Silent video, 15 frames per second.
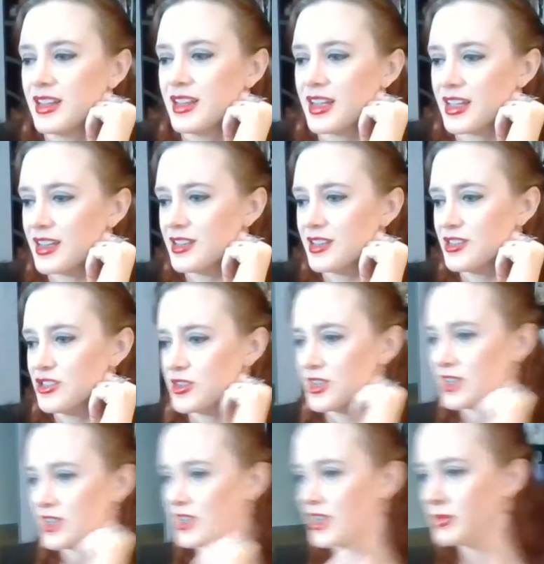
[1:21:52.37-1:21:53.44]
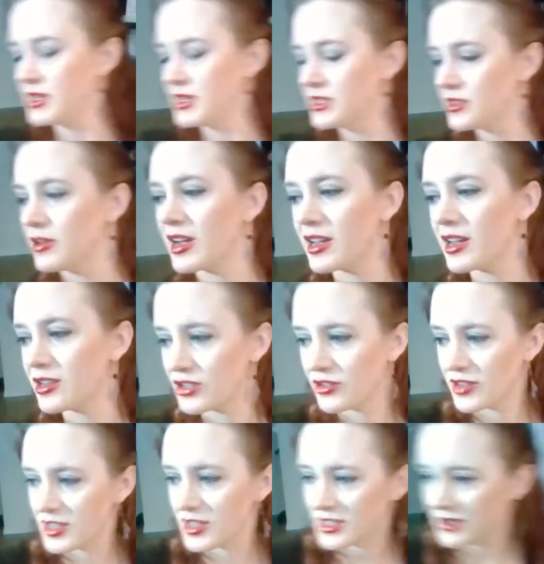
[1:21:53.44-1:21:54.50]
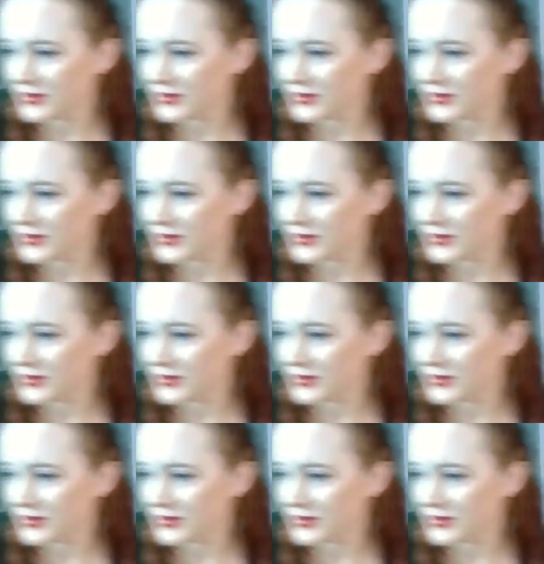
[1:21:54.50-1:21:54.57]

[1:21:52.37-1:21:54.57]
Like illustrated copies. Oh, I gotta show you this.